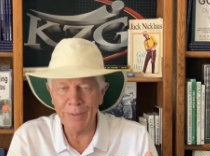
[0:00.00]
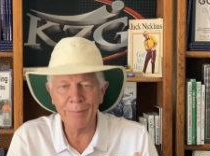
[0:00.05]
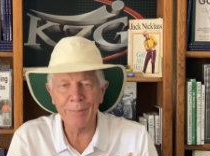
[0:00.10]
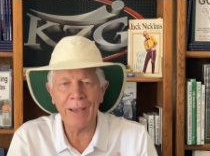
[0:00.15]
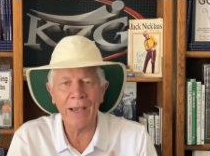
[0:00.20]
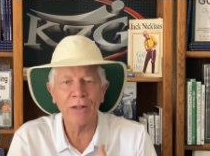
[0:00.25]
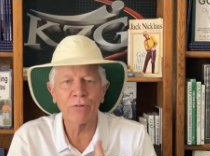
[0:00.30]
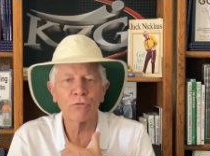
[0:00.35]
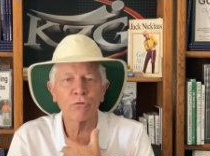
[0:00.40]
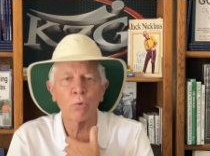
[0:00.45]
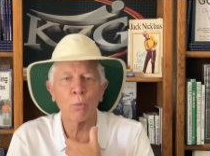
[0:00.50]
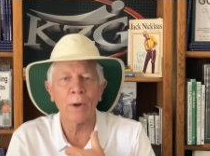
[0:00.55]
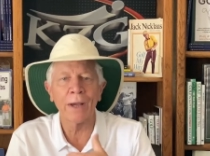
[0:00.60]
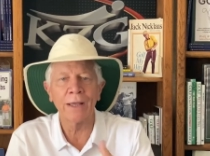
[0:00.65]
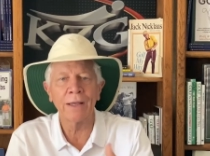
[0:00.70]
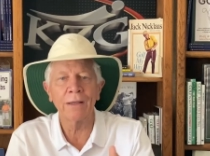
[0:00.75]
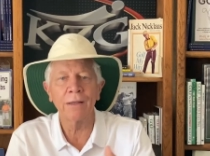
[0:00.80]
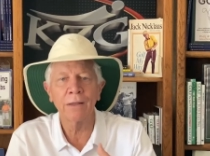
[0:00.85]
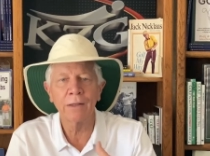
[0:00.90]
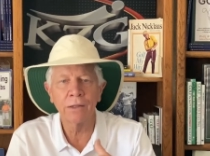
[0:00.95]
made a bad
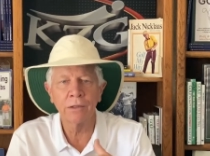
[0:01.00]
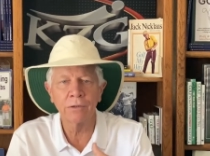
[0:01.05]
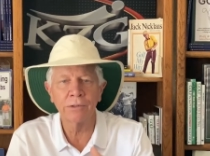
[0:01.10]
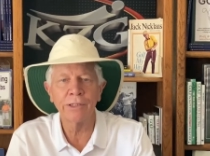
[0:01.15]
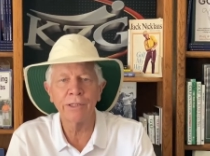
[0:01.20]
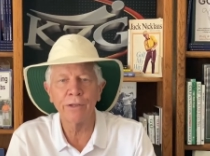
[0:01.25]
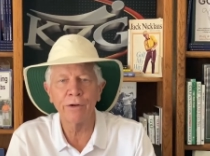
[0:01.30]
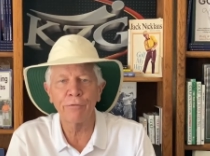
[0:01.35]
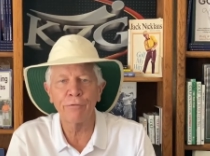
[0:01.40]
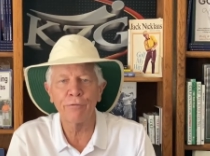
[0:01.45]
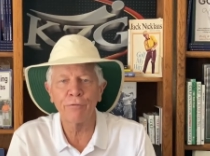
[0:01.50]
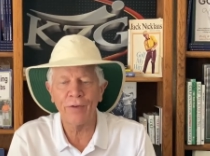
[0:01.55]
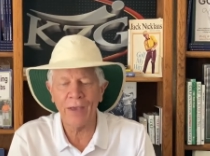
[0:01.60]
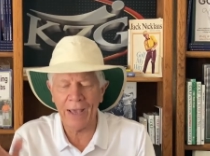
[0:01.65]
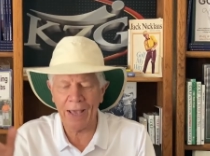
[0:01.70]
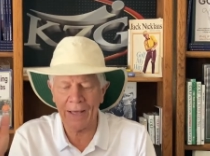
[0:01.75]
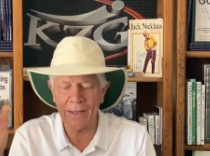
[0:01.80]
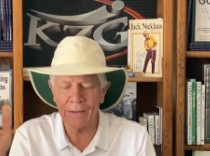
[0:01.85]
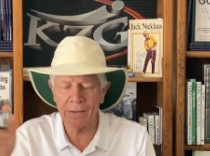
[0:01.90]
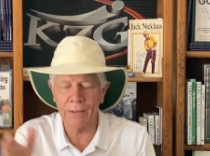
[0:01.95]
swing. You know, she hit it
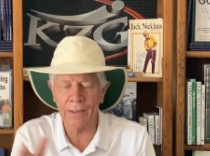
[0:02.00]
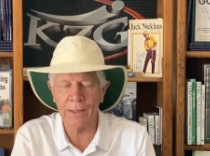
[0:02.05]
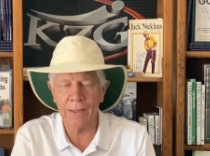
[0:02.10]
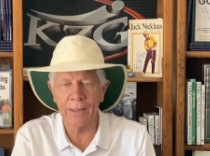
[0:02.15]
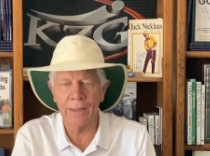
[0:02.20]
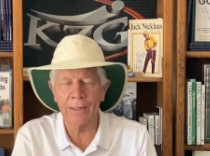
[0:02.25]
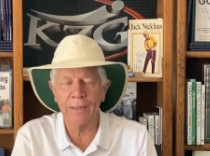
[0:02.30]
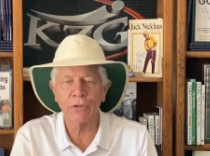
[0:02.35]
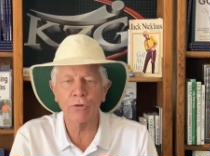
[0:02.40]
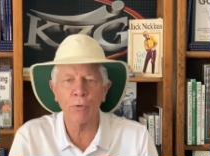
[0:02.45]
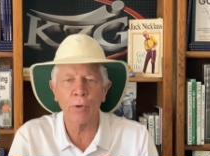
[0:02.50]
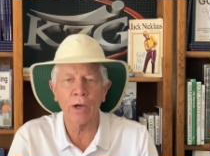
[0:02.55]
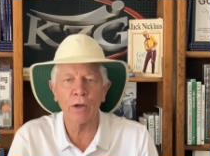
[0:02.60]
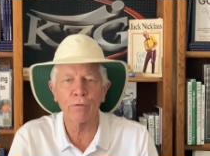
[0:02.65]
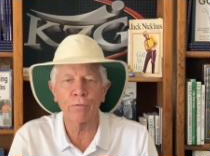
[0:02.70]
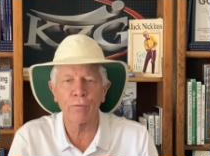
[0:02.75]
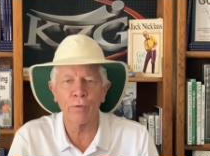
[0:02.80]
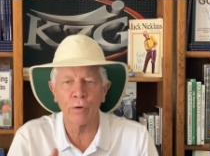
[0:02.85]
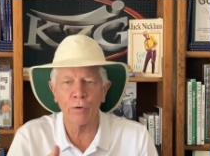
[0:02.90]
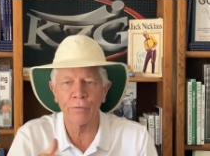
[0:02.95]
fat and hit the
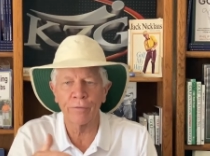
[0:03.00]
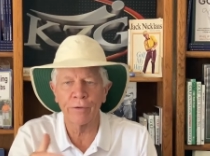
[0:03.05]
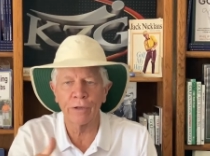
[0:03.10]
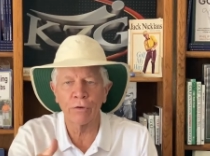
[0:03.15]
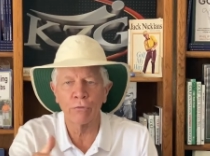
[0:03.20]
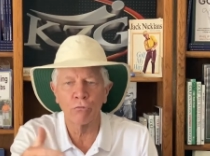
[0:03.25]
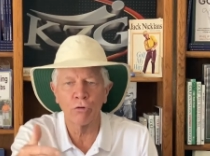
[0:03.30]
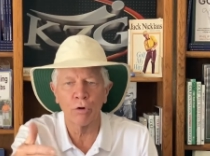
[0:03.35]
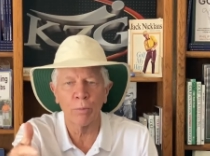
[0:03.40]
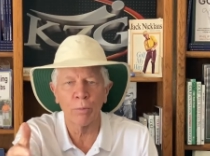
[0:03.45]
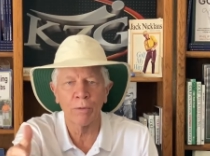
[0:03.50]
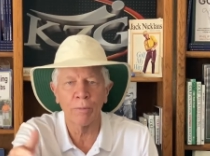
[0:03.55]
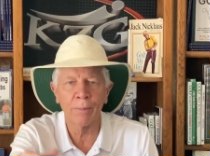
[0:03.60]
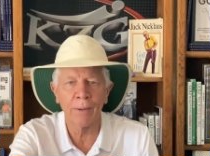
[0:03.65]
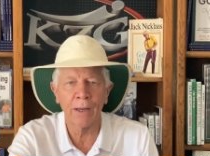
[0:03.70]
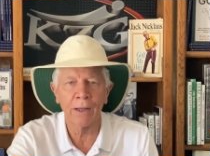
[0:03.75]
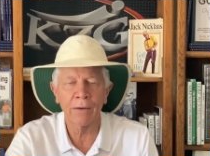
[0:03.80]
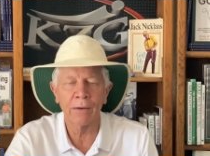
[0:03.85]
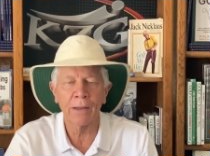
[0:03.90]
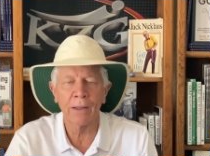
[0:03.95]
ground first, and dribbled
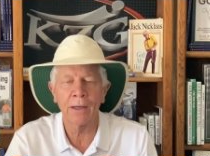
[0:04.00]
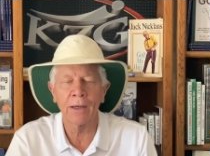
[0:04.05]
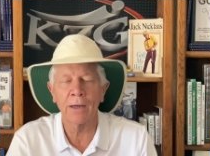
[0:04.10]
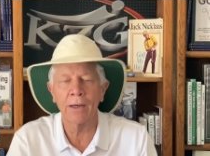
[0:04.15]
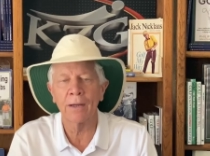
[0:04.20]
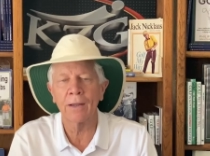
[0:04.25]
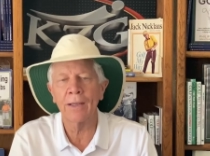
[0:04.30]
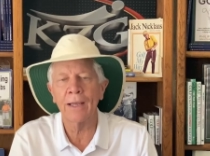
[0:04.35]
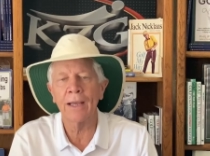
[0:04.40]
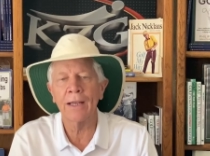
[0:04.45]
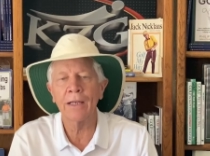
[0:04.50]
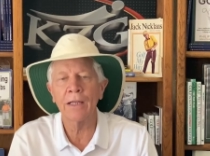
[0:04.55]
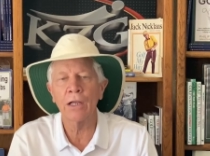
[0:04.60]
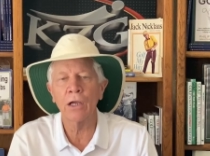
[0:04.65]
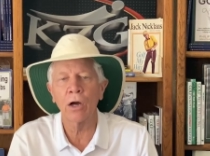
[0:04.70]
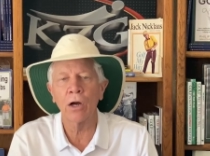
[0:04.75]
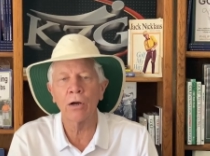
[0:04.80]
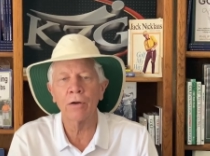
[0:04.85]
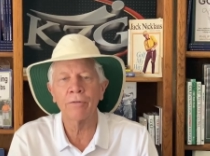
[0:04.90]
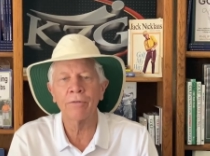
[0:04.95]
about uh, 80
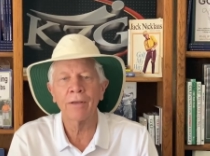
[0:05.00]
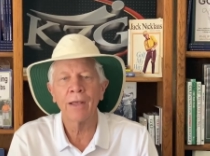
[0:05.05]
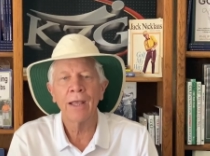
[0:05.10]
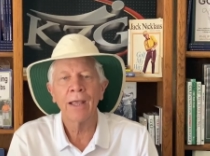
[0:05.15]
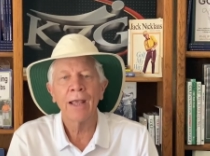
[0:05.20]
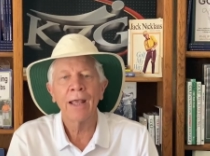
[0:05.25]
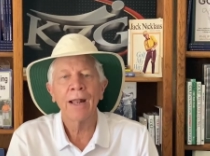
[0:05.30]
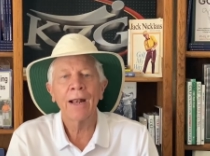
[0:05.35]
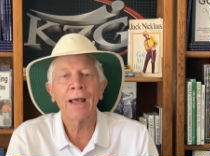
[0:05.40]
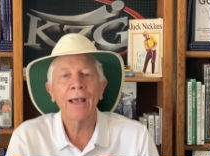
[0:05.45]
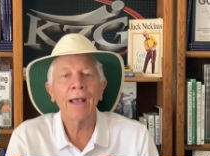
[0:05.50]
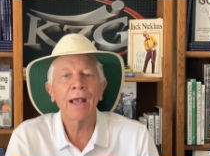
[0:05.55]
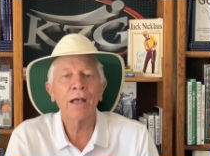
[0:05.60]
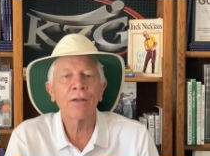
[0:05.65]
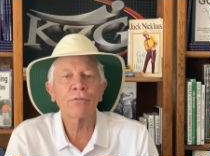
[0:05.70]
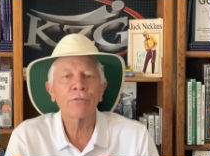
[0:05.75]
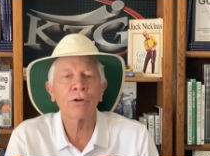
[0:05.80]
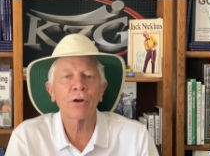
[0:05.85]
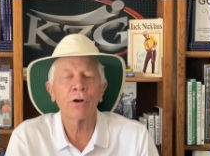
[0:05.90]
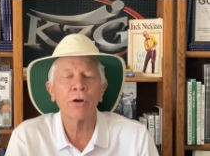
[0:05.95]
yards. And I
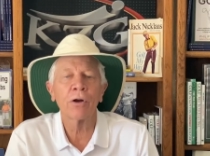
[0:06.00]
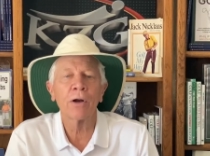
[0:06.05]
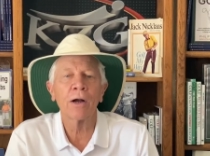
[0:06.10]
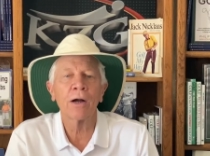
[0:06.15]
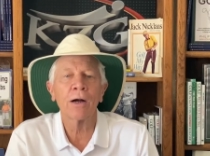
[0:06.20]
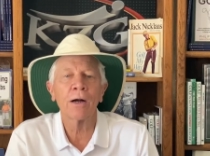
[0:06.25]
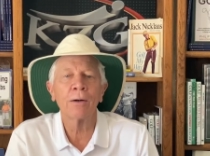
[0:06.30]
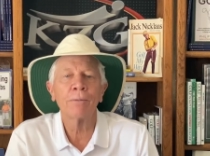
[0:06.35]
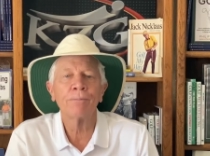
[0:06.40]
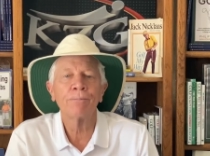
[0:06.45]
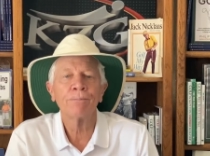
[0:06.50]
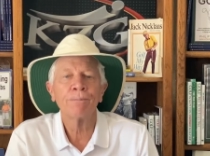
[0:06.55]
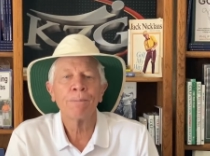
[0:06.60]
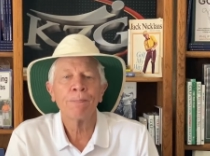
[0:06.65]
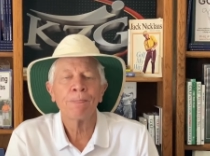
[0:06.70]
asked her, uh,